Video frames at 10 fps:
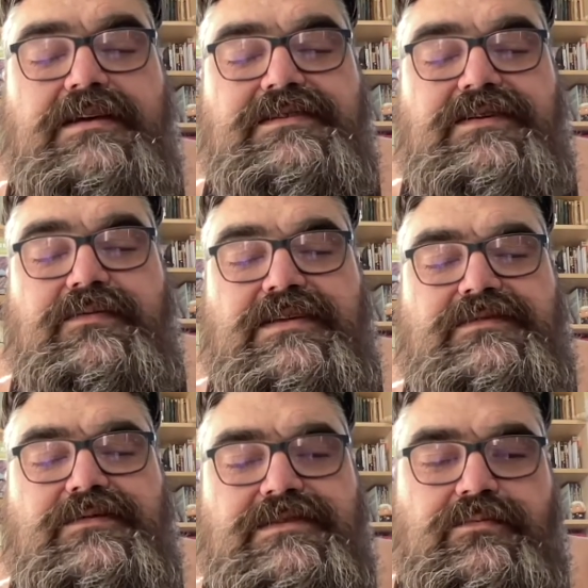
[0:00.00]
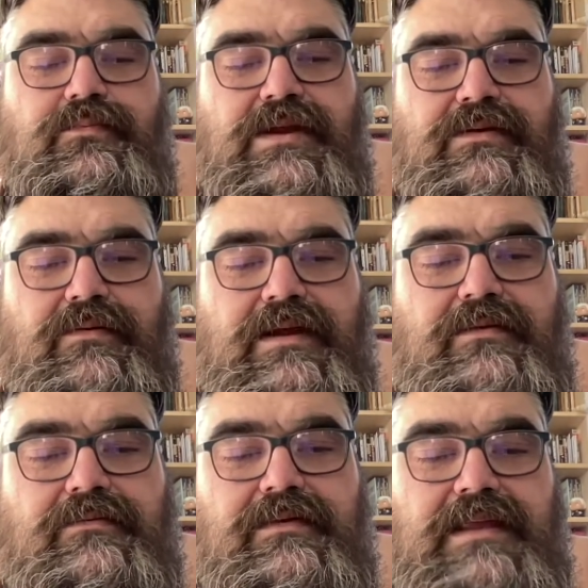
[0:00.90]
So this was written
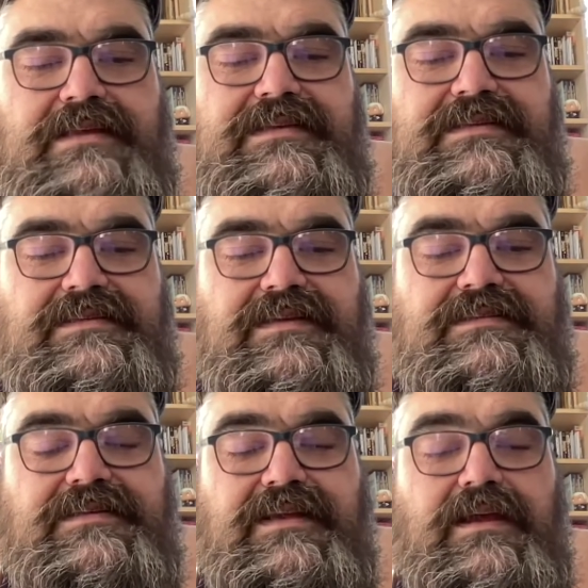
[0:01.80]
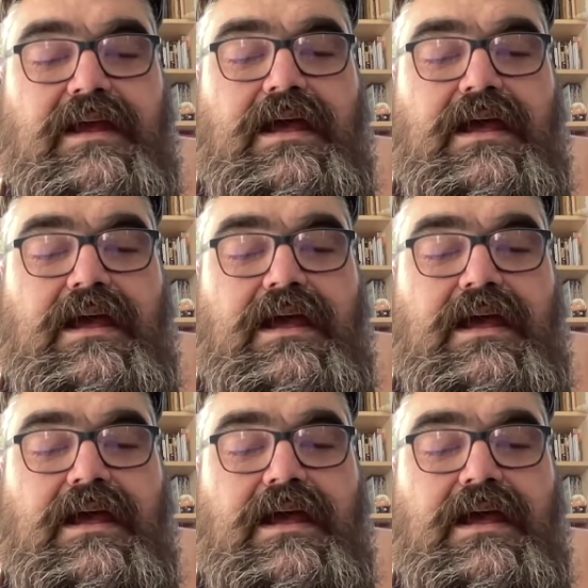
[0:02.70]
around 1960.